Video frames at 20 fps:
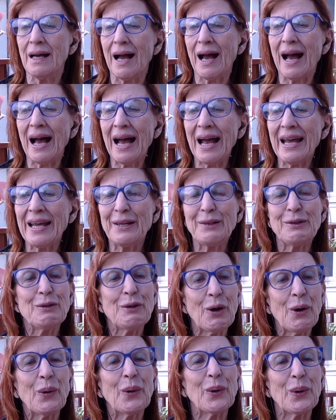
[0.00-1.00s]
I
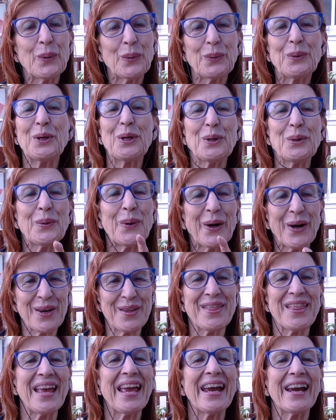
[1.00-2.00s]
know you
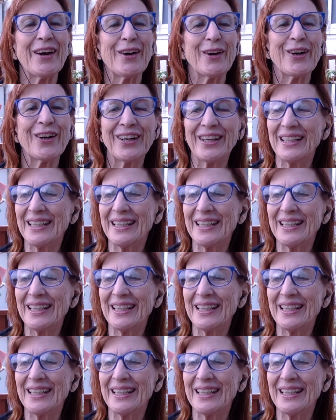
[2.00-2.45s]
are there.